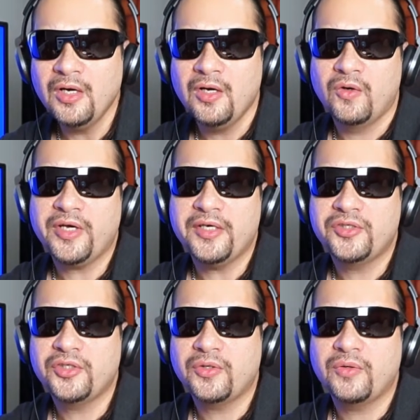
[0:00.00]
Okay,
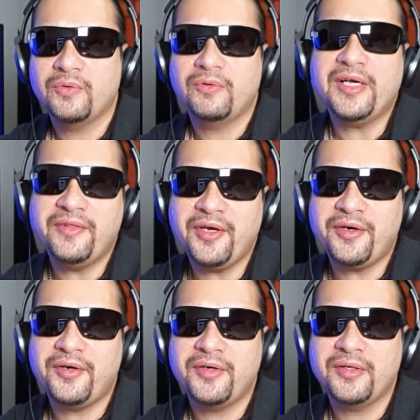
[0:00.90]
so right
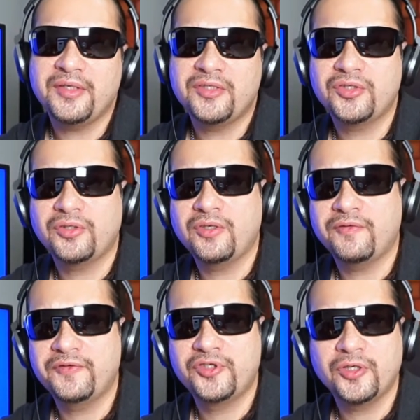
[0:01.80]
there it sort
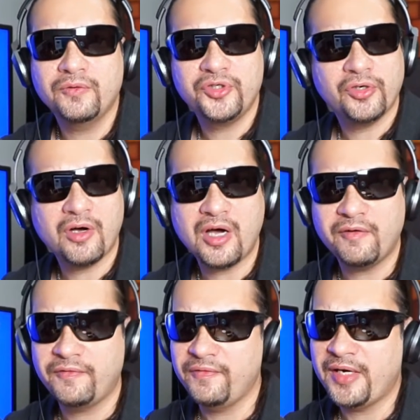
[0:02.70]
of throws you
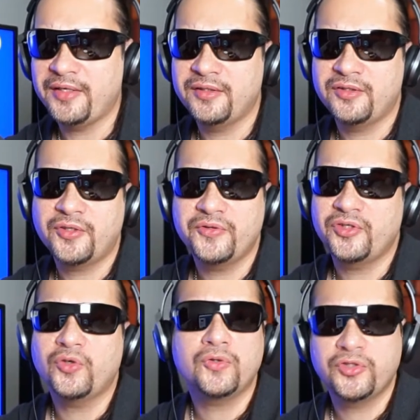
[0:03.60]
off and throws
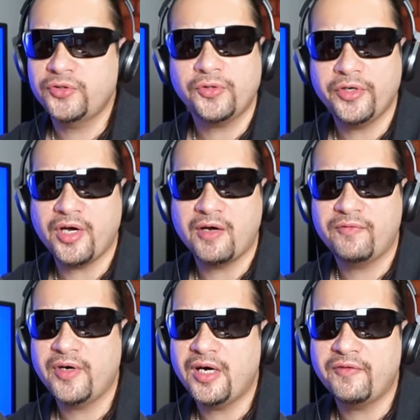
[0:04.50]
the whole story
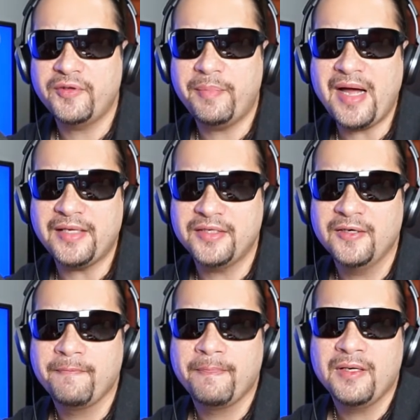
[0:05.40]
off right off the bat.
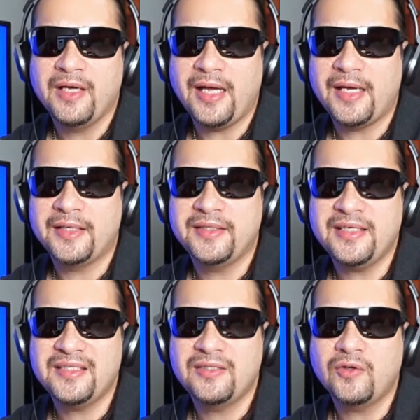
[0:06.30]
And
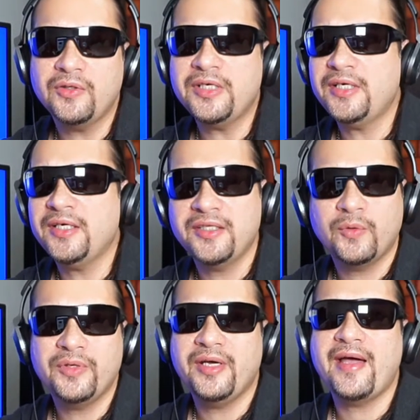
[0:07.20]
that's the only hint
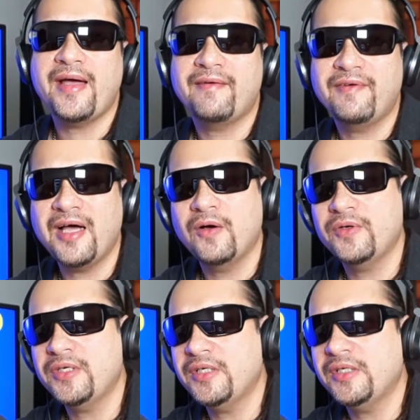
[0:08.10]
that we have how
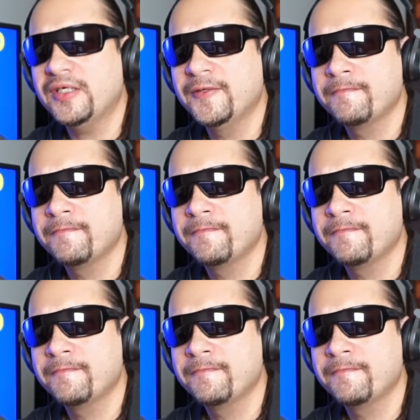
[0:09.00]
he